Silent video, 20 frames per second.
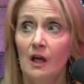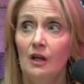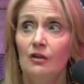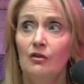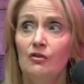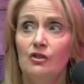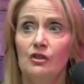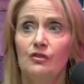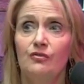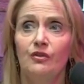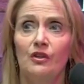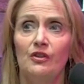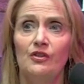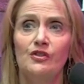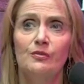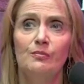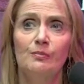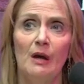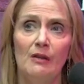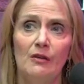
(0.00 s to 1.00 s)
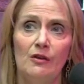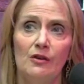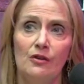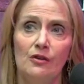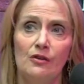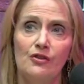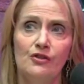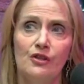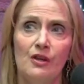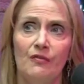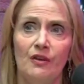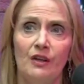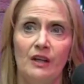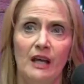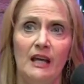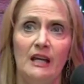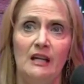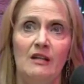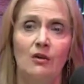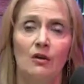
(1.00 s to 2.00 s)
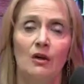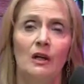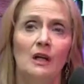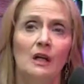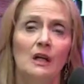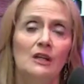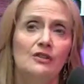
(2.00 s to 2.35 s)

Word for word: you just feel smothered or suffocated or